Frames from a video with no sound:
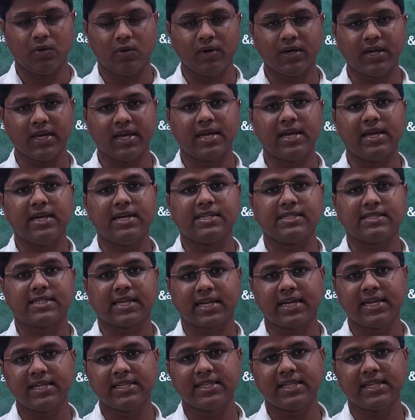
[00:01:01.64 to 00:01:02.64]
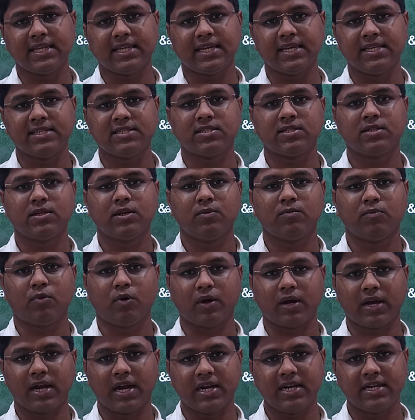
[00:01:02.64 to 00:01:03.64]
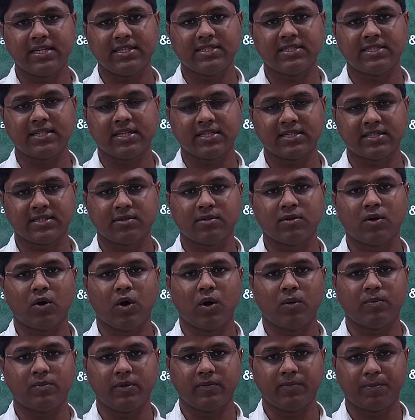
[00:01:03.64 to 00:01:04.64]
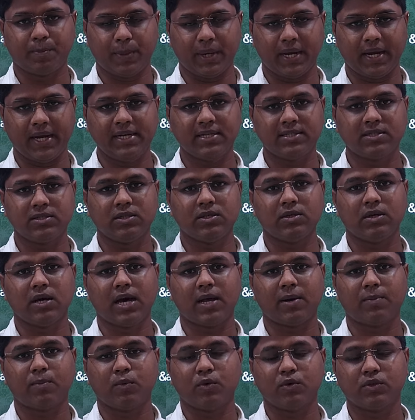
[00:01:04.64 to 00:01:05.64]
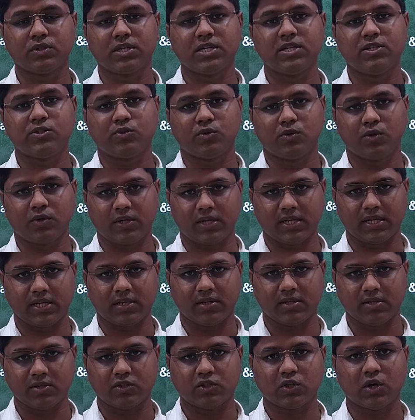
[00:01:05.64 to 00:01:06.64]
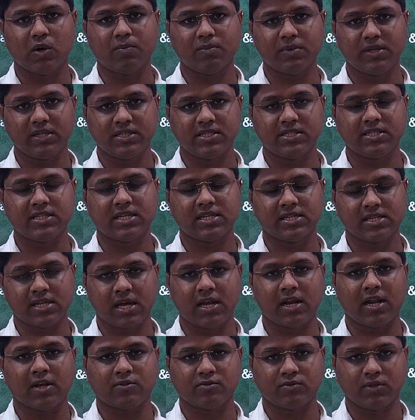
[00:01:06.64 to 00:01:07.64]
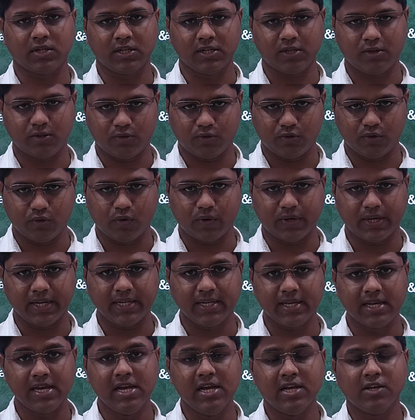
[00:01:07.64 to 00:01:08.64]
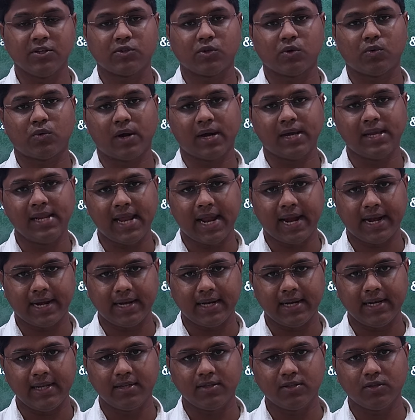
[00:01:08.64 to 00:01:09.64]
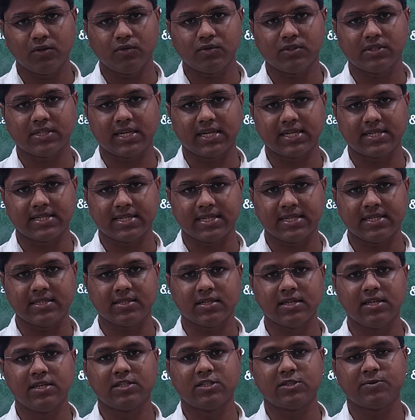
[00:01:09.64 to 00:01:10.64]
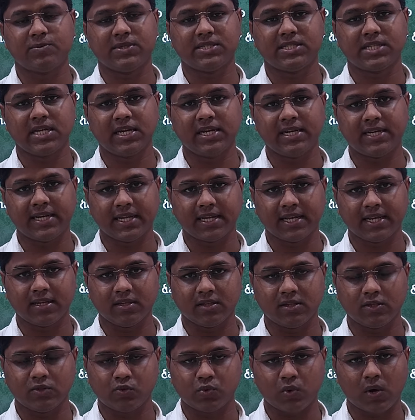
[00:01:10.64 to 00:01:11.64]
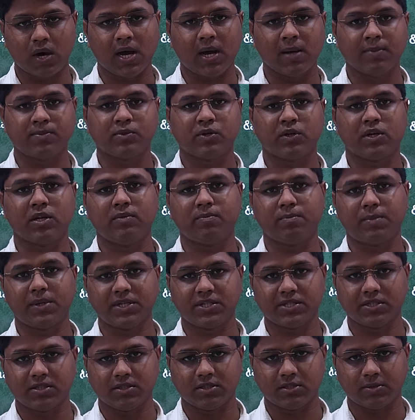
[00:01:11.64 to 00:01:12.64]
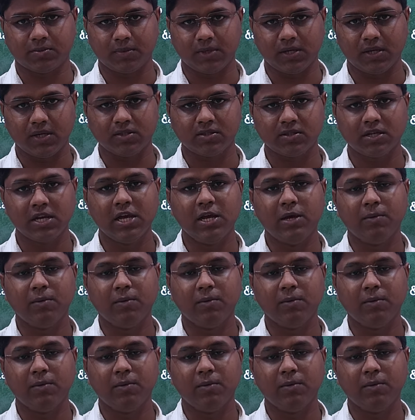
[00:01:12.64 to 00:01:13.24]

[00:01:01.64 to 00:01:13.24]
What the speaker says: Okay, second thing is fungal diseases of the pets are mostly zoonotic. Some diseases are actually zoonotic. So while handling those cases, especially taking the swabs or impression smears,